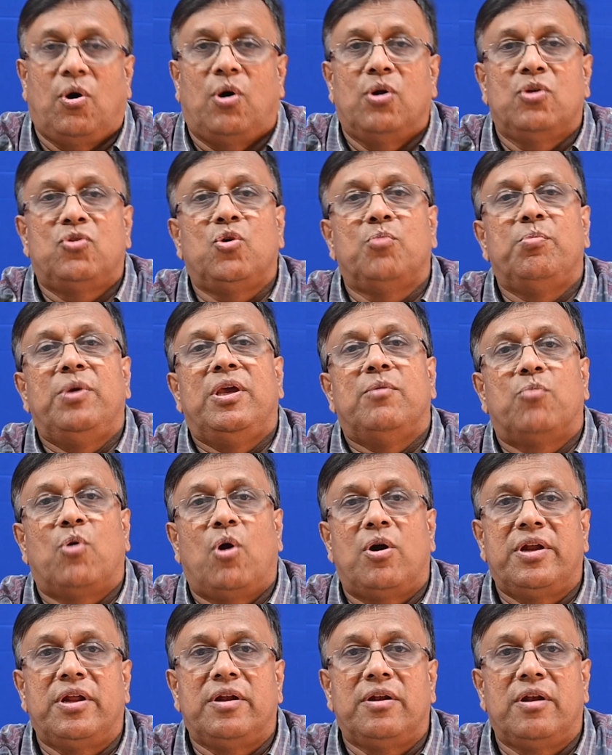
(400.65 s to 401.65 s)
also being
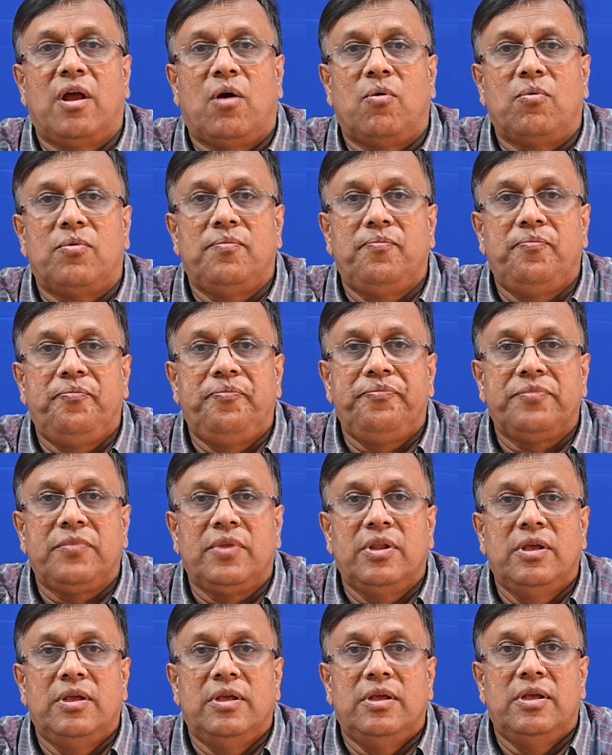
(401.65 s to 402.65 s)
brought in now.
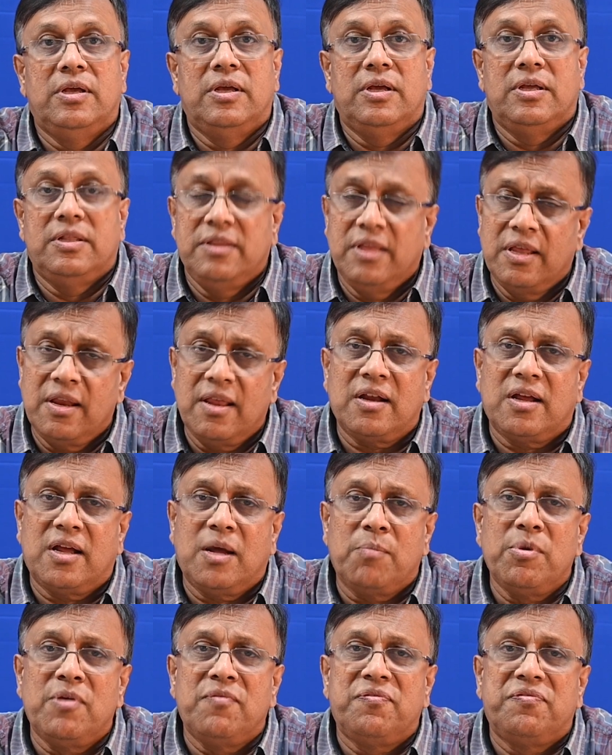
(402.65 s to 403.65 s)
There are a
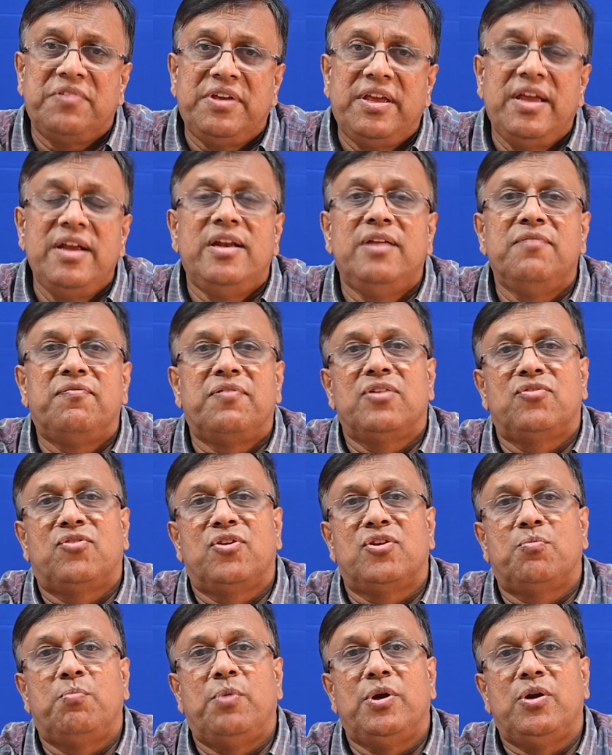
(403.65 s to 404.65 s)
couple of key
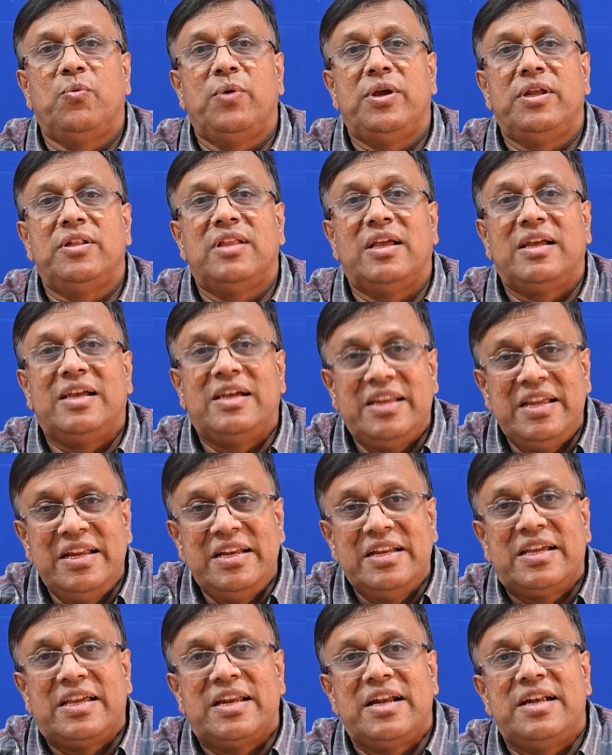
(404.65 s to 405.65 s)
differences between the
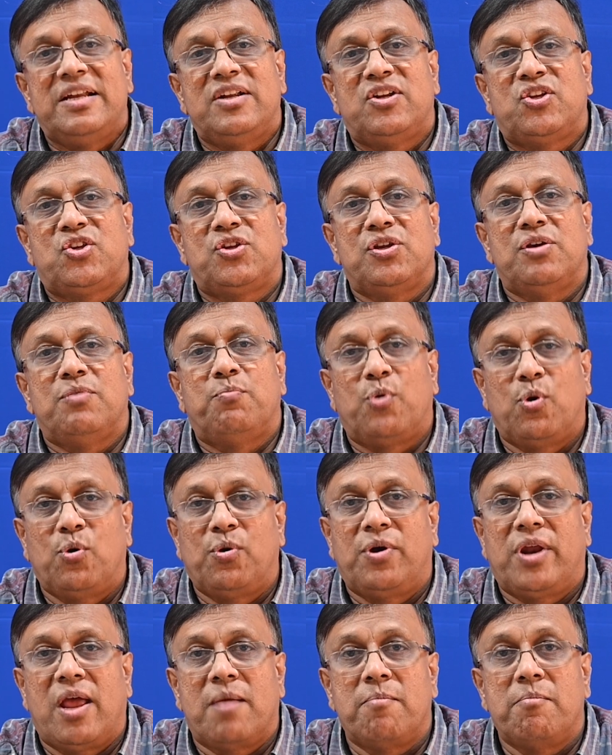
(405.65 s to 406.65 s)
green credits
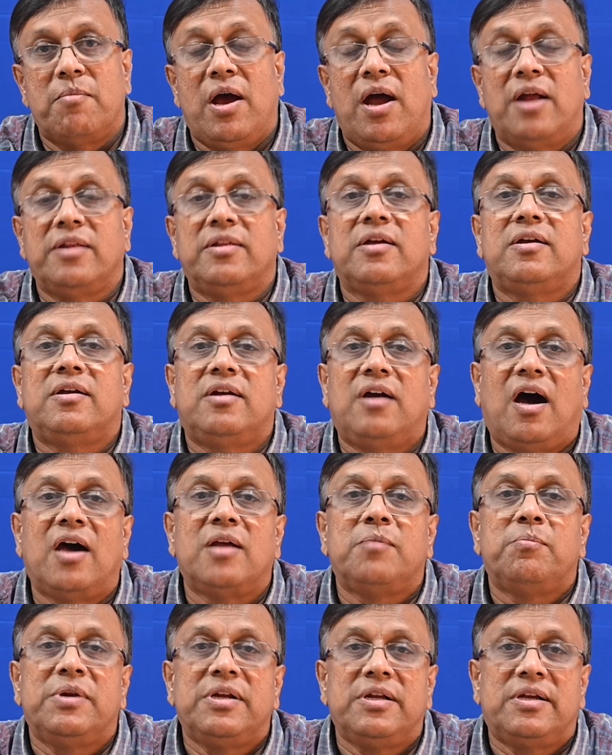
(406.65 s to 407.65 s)
program and the
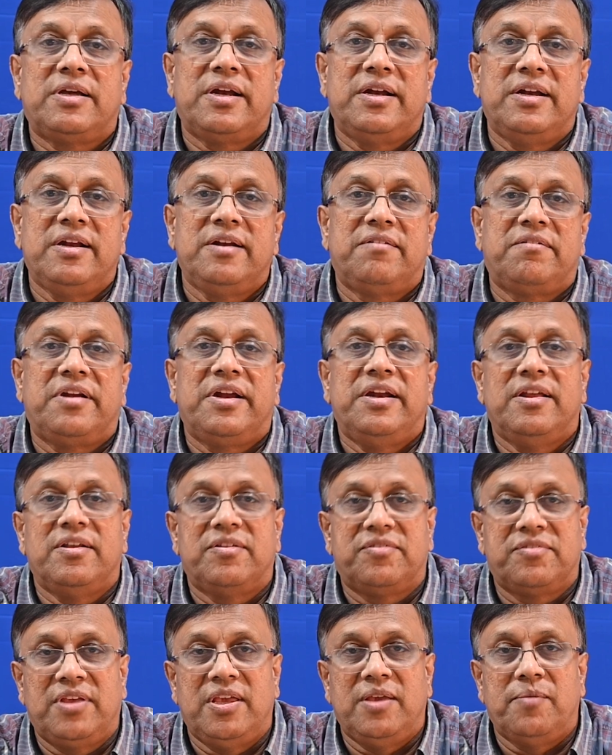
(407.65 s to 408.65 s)
carbon credit trading
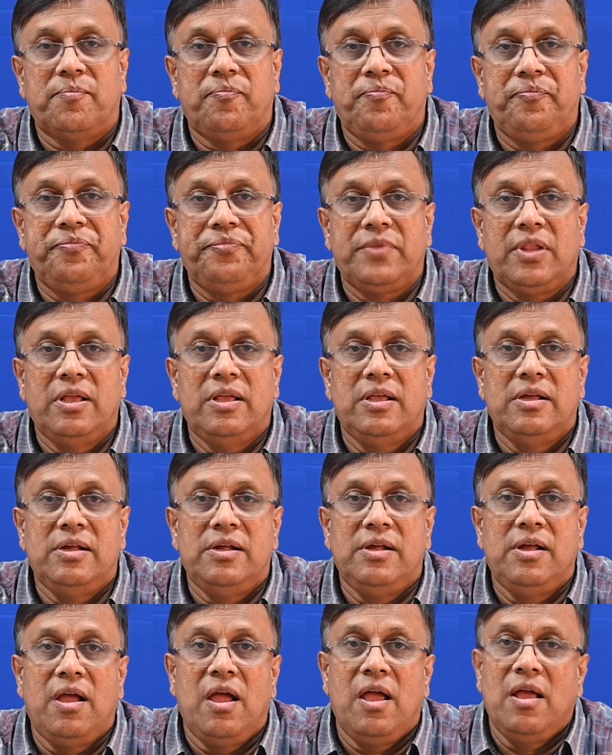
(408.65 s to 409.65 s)
scheme.
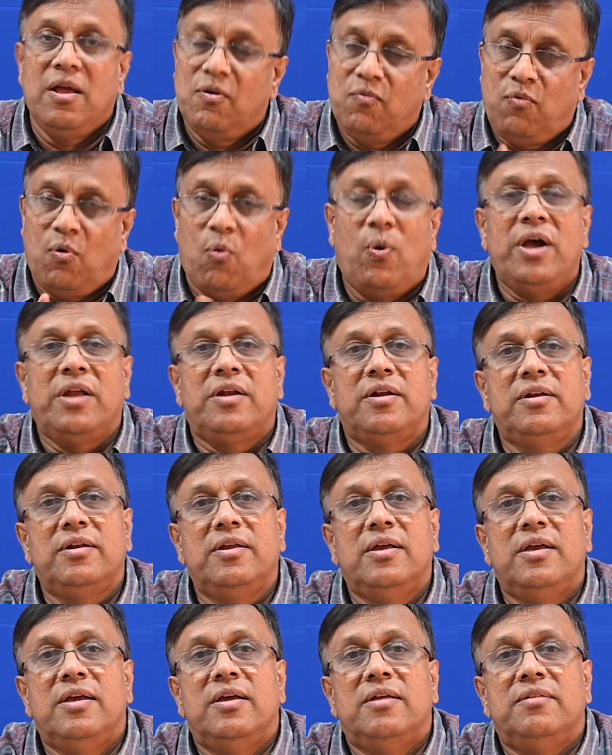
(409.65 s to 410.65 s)
For one,
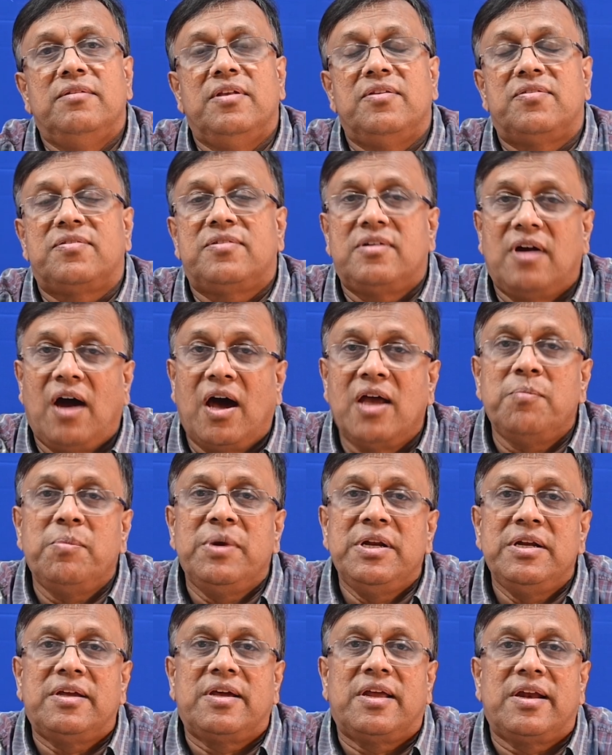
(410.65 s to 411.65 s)
this
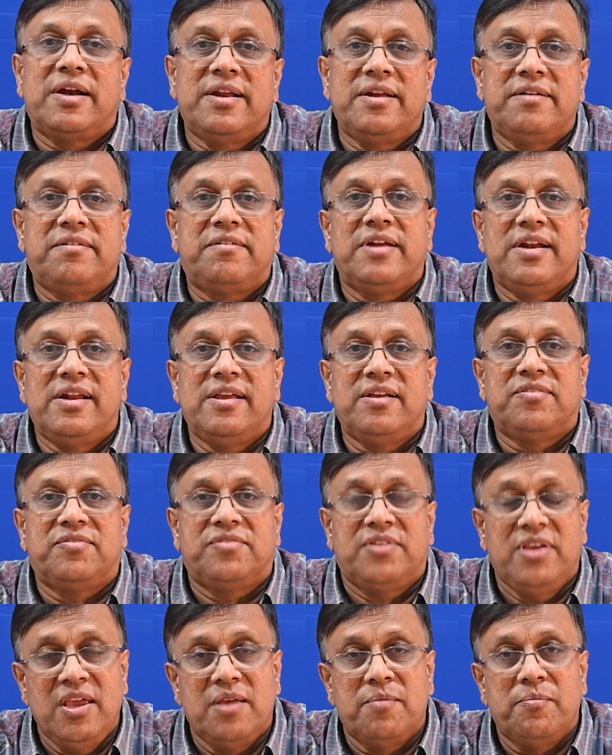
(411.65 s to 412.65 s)
carbon credit trading
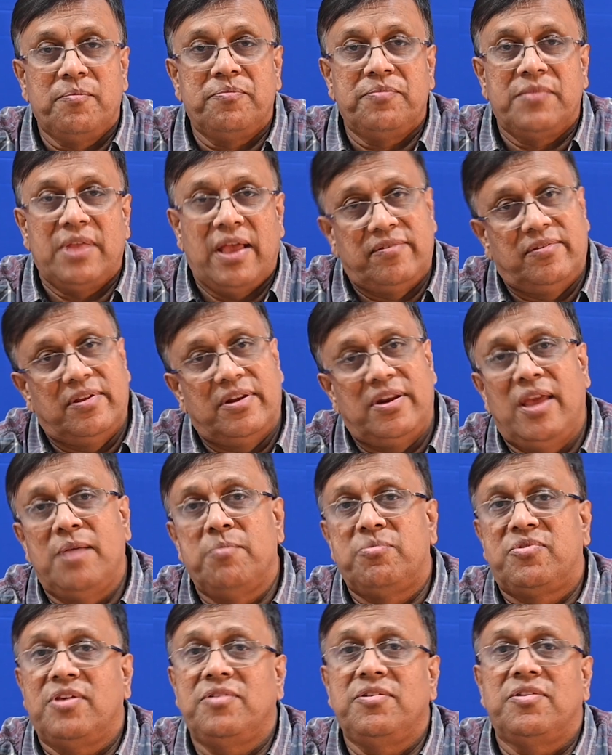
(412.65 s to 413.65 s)
scheme, as the
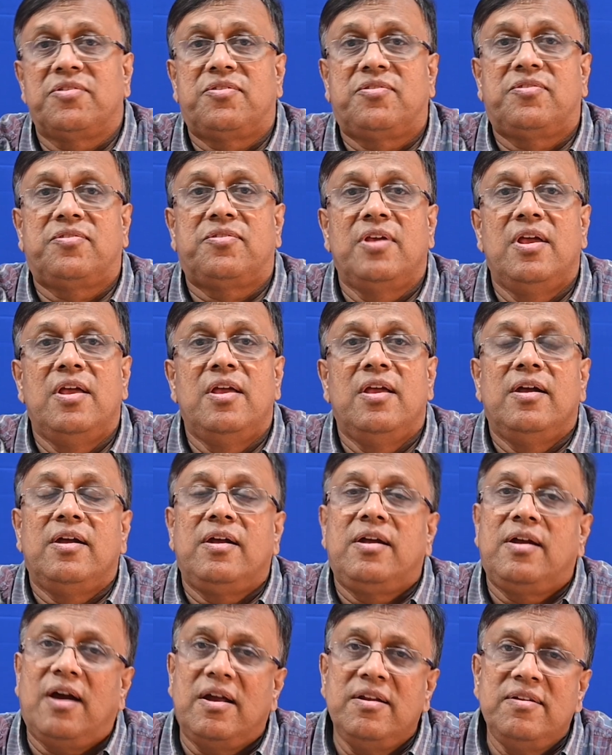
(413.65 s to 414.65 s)
name suggests,
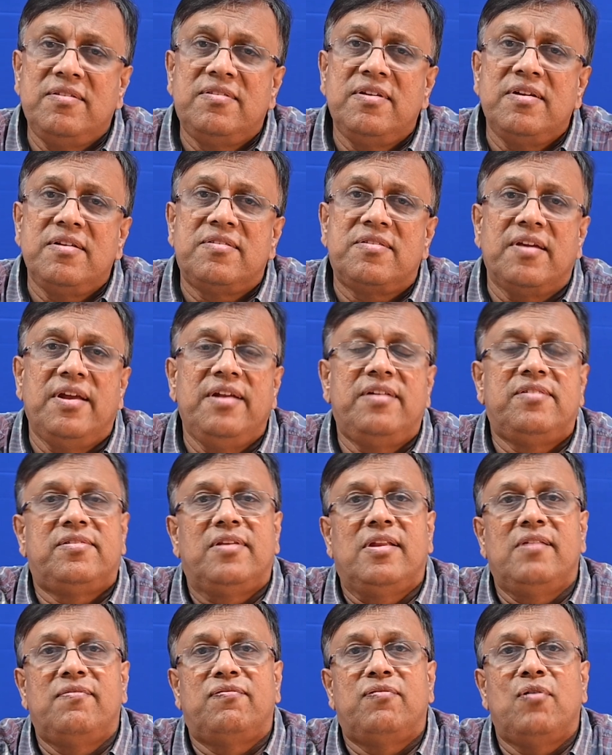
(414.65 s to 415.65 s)
concerns
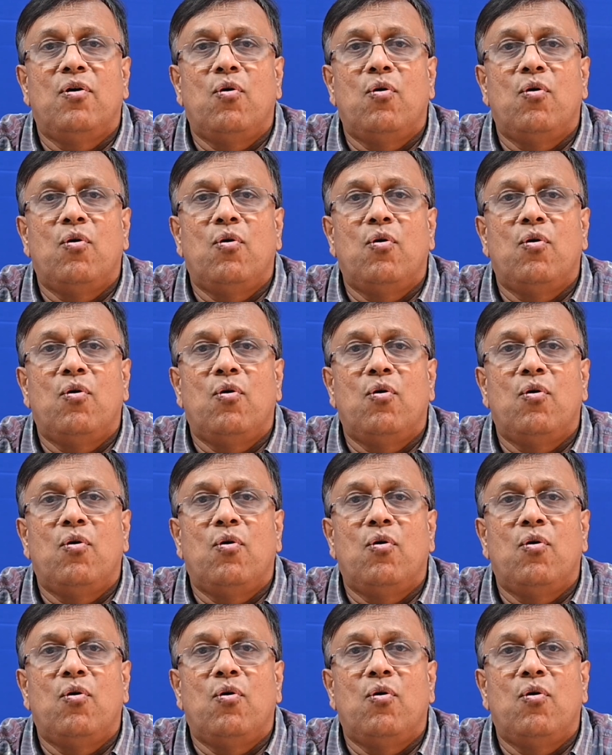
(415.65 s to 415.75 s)
itself